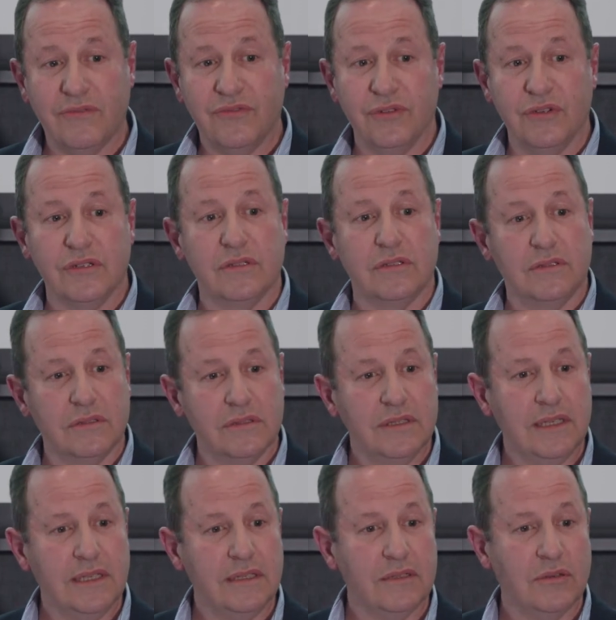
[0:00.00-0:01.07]
version
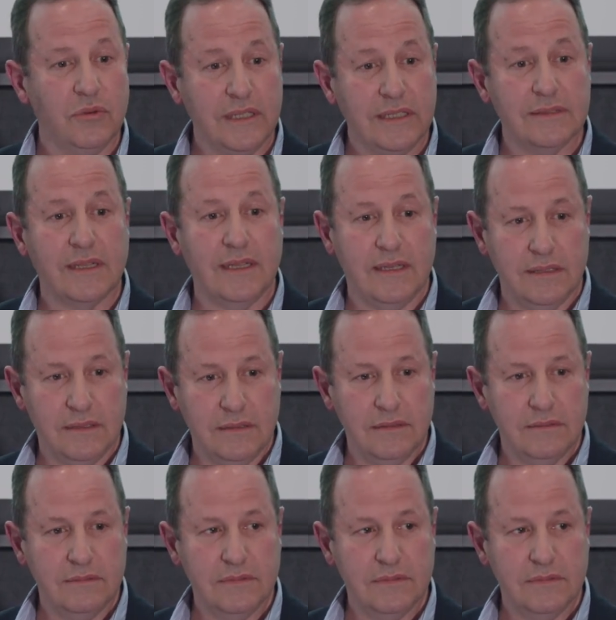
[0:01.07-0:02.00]
in Queensland.